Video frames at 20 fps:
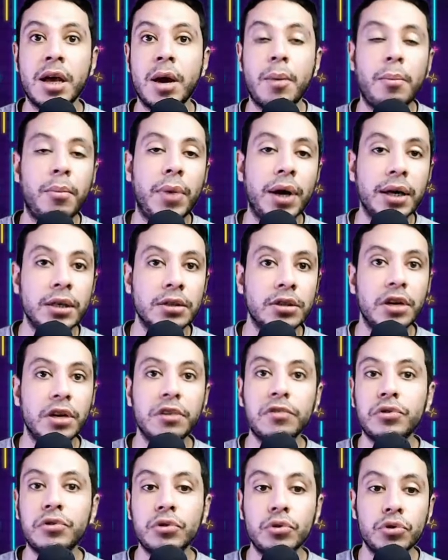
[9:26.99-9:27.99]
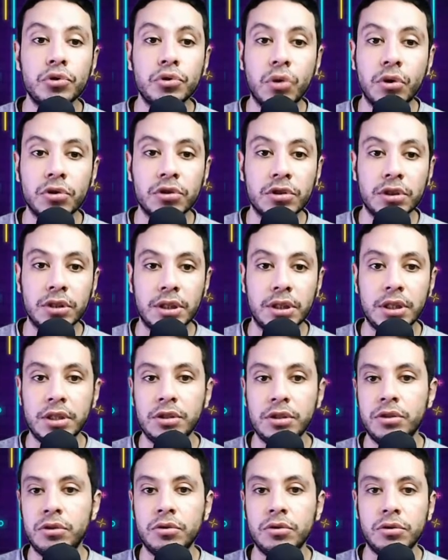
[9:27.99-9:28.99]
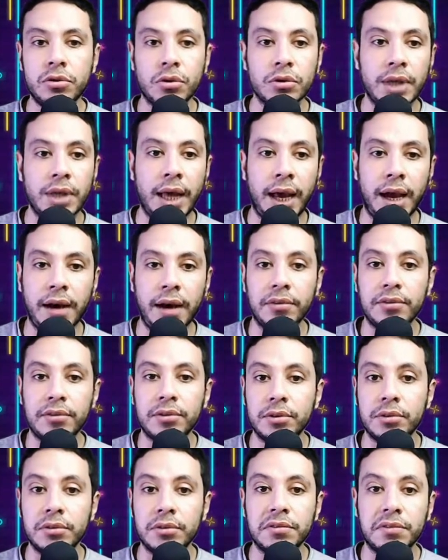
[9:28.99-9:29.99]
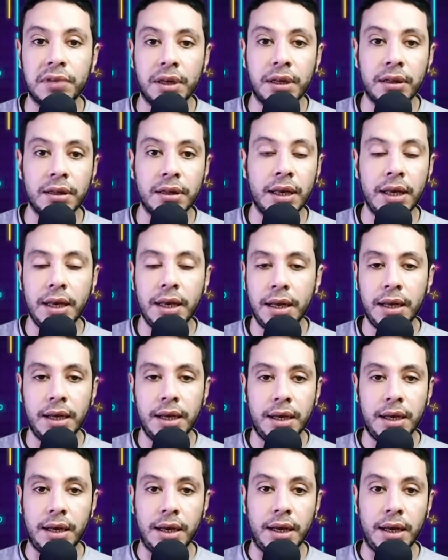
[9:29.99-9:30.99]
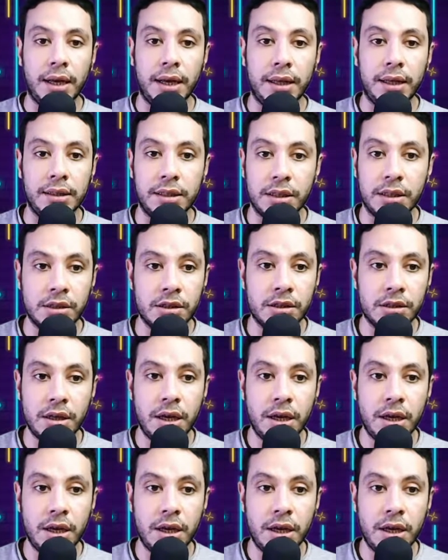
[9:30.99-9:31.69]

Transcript: But if you don't need, you don't have to fill this